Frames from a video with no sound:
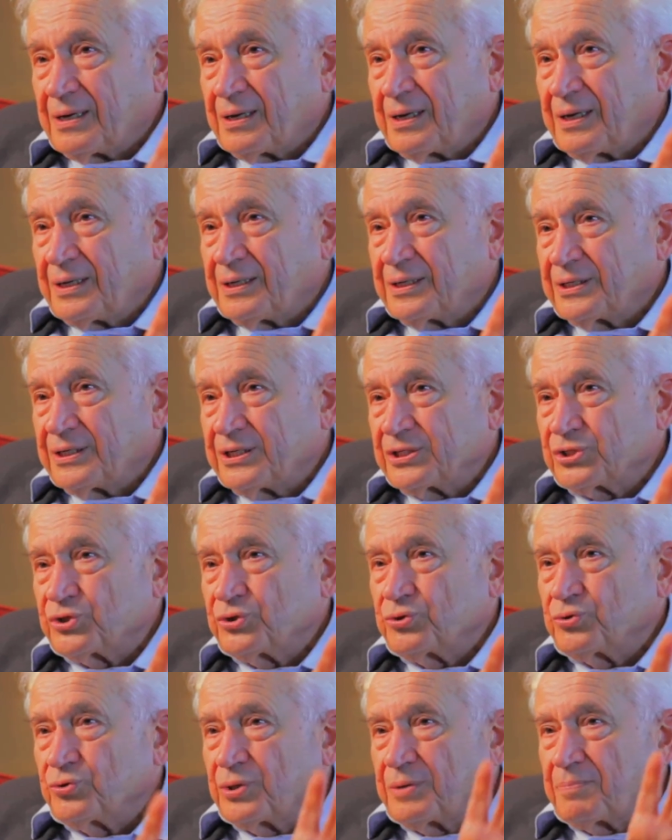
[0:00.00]
in addition
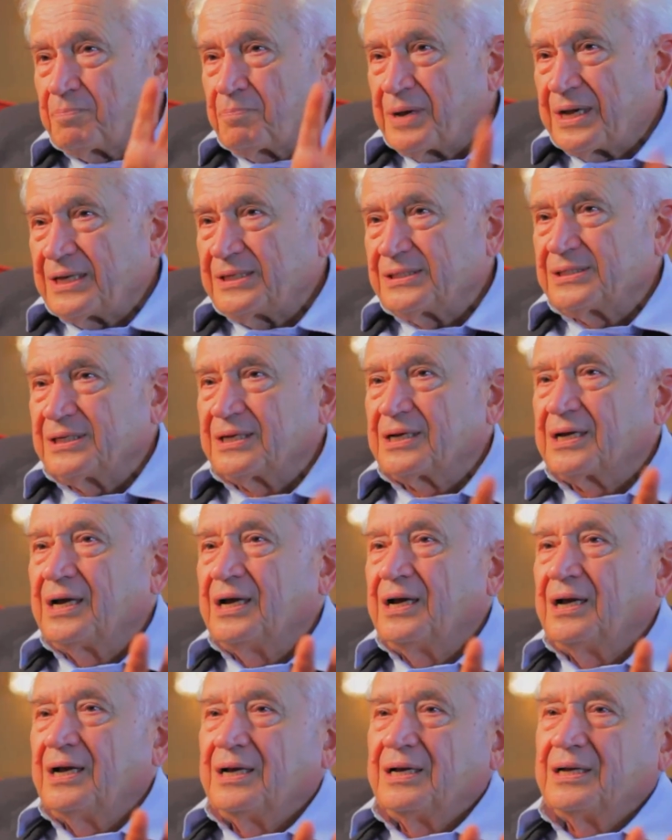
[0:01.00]
to the basic
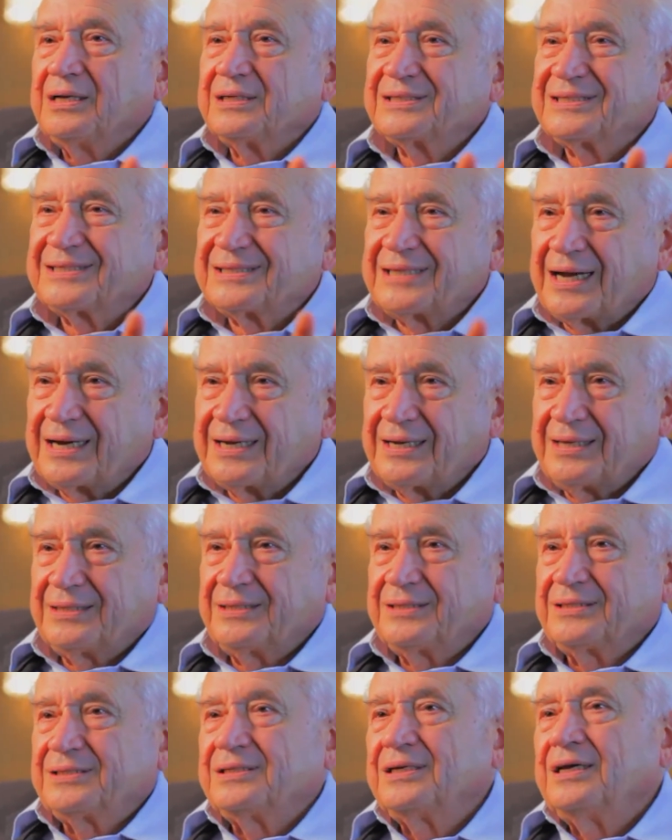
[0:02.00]

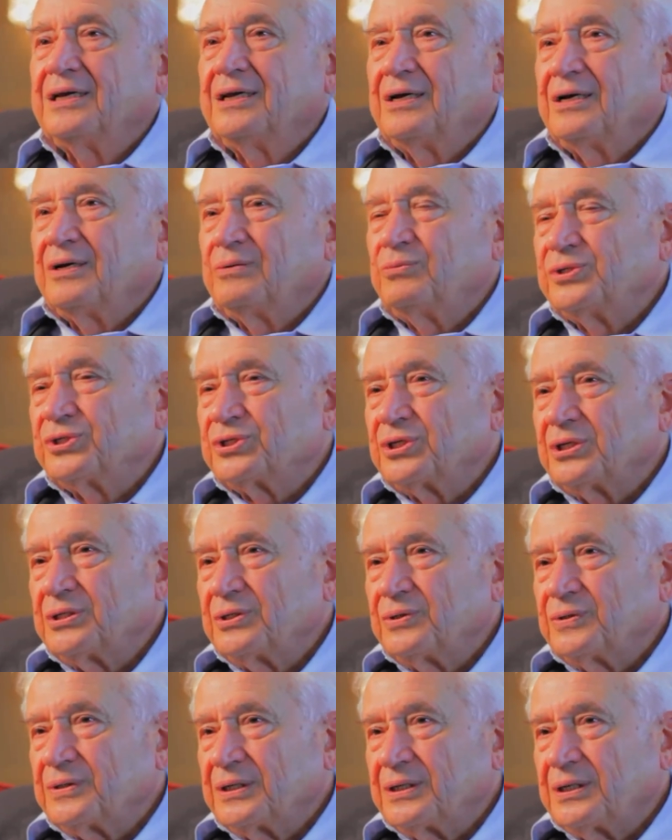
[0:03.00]
science, we shall
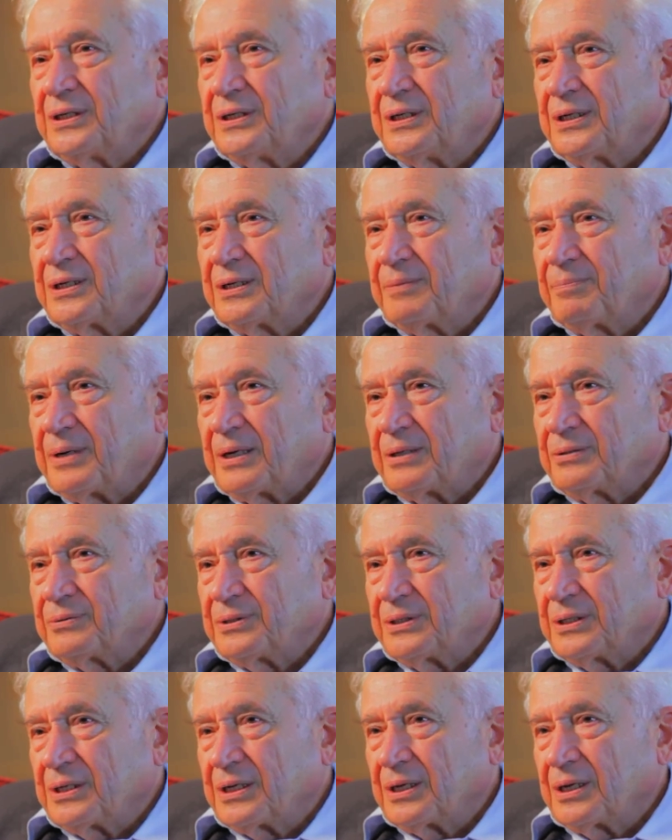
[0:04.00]
learn, learn about
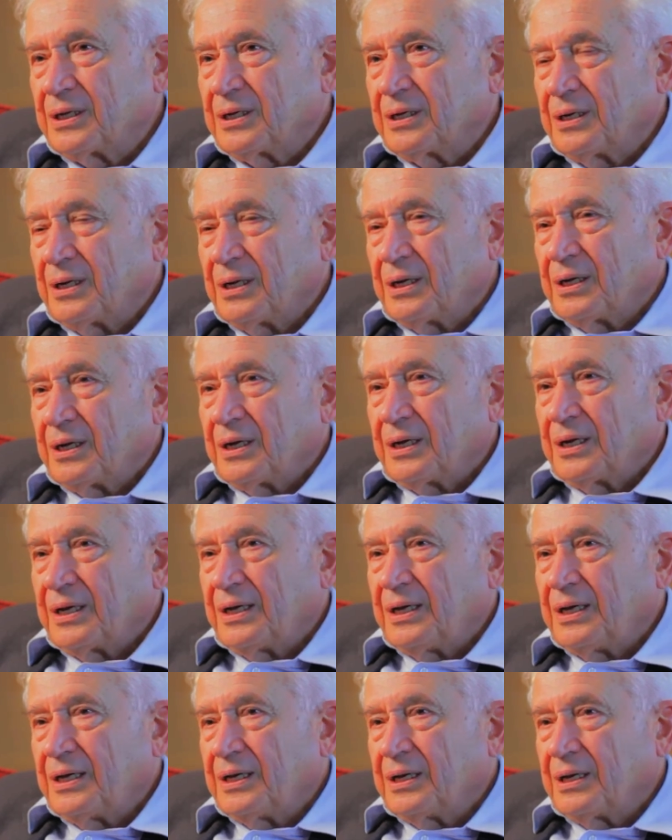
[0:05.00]
uh,
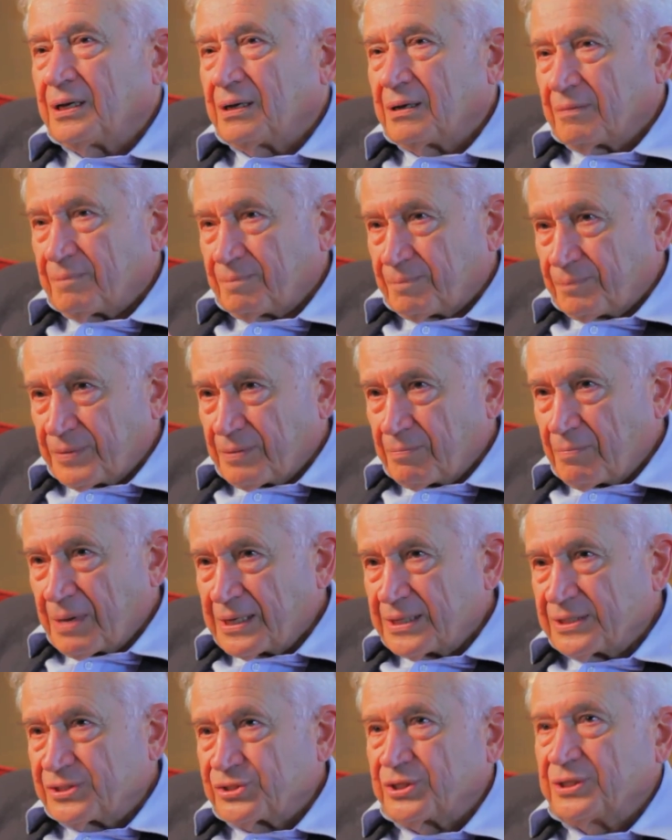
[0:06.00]
in
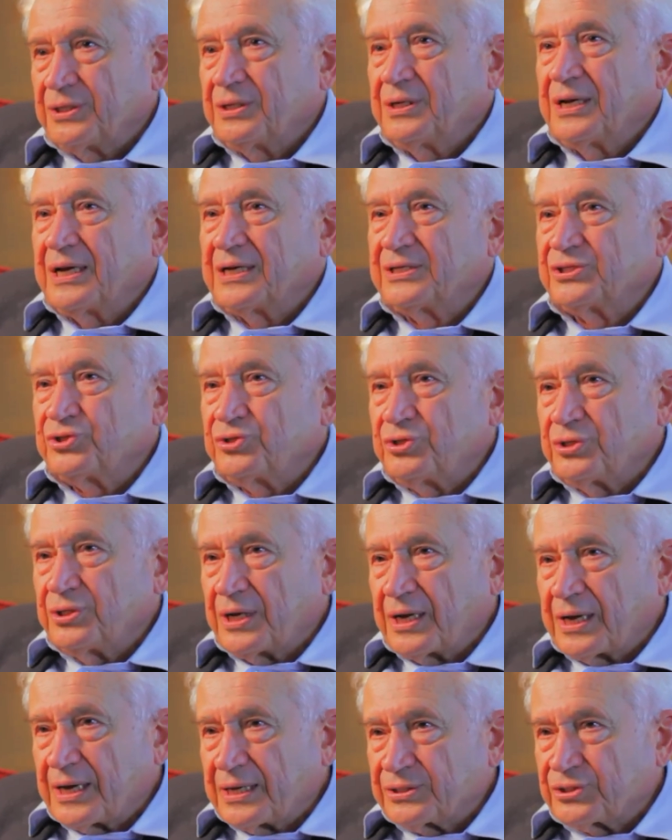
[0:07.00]
medicine as,
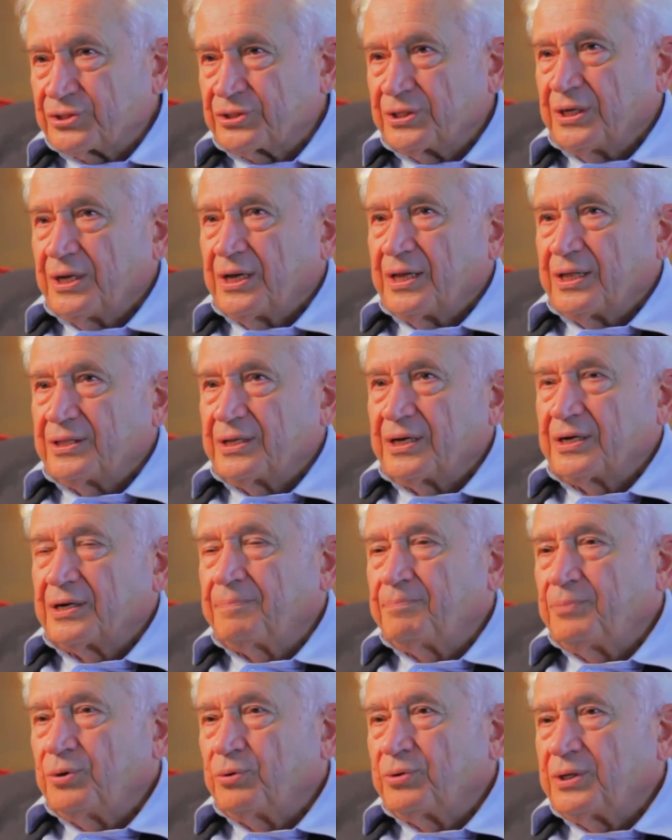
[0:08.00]
as
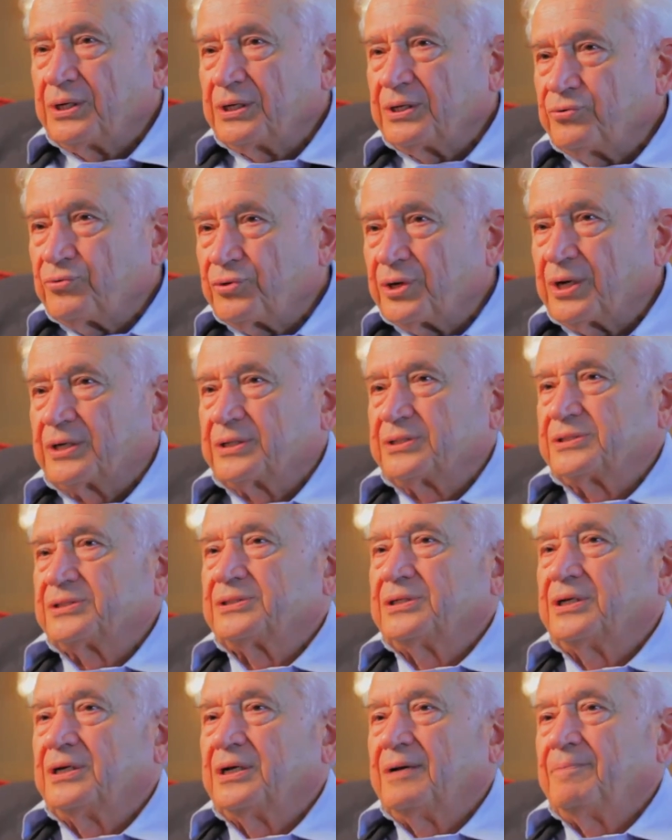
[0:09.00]
therapeutic drugs.
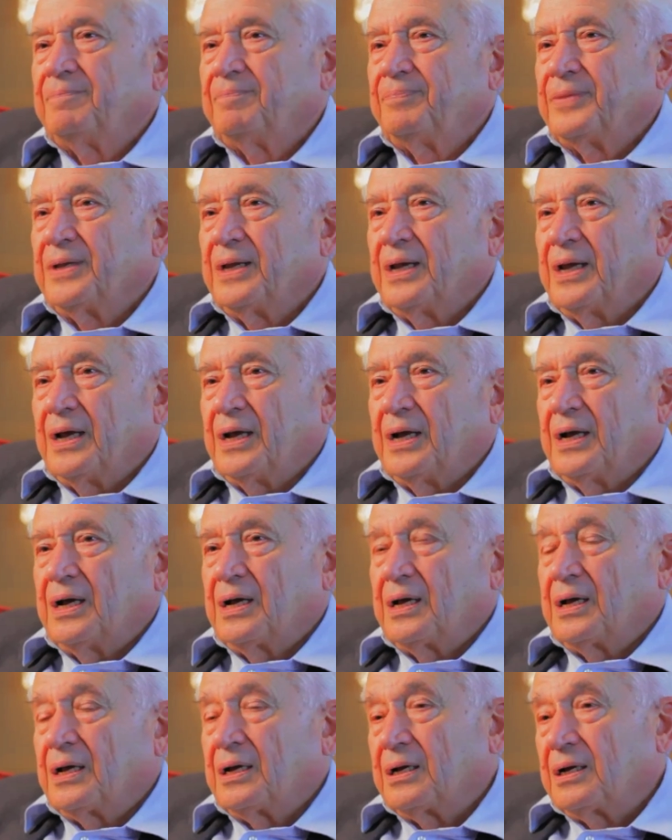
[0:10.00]

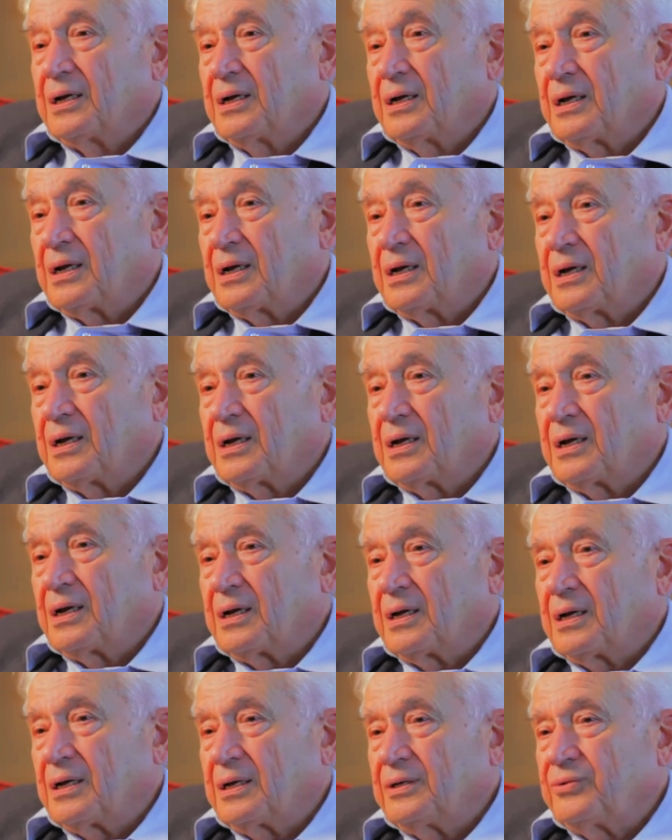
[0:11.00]
Uh,
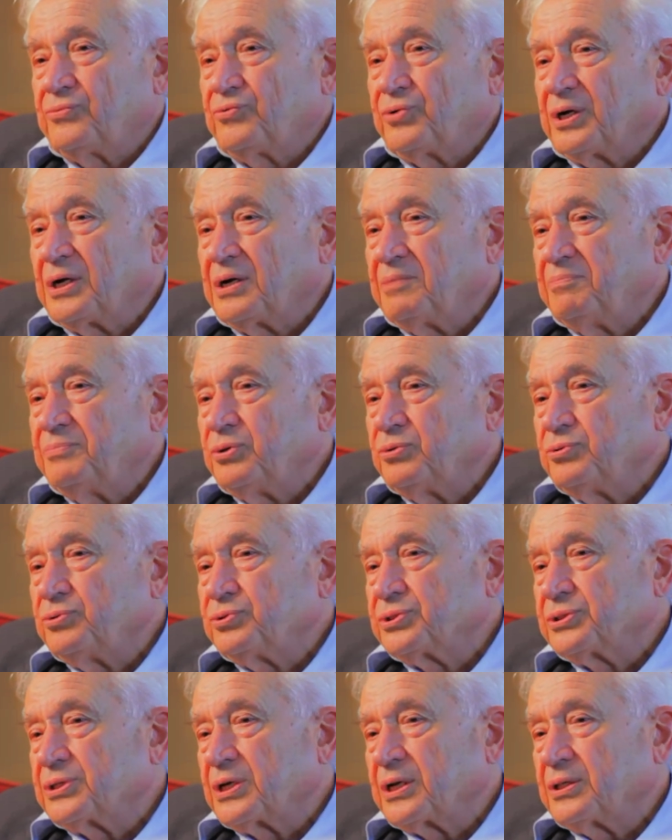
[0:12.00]
drug
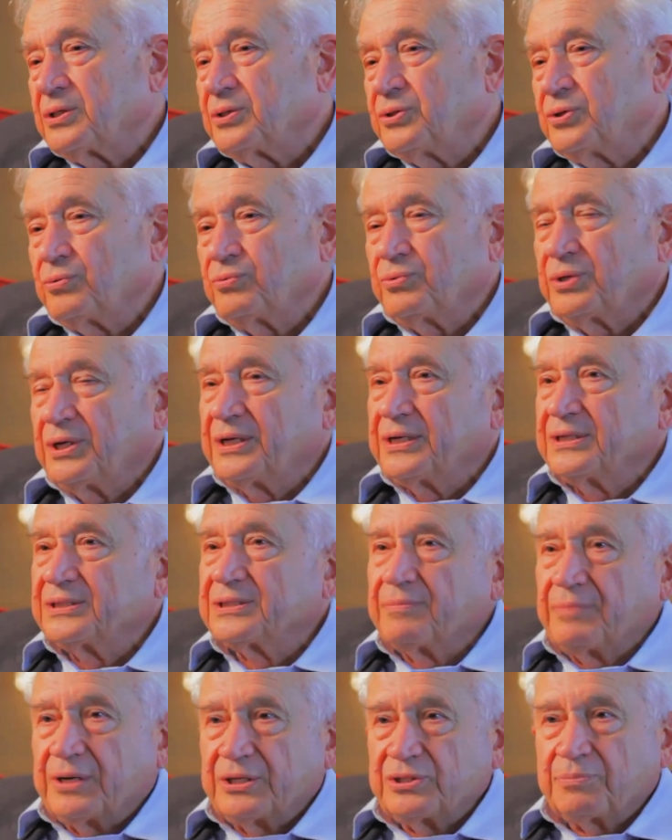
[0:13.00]
abuse, I don't think it's a
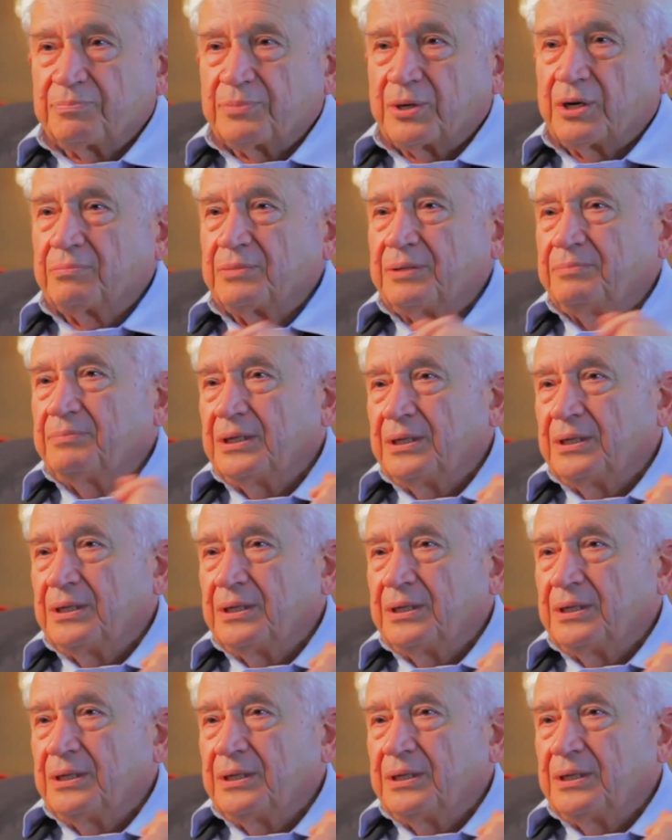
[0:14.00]
major problem.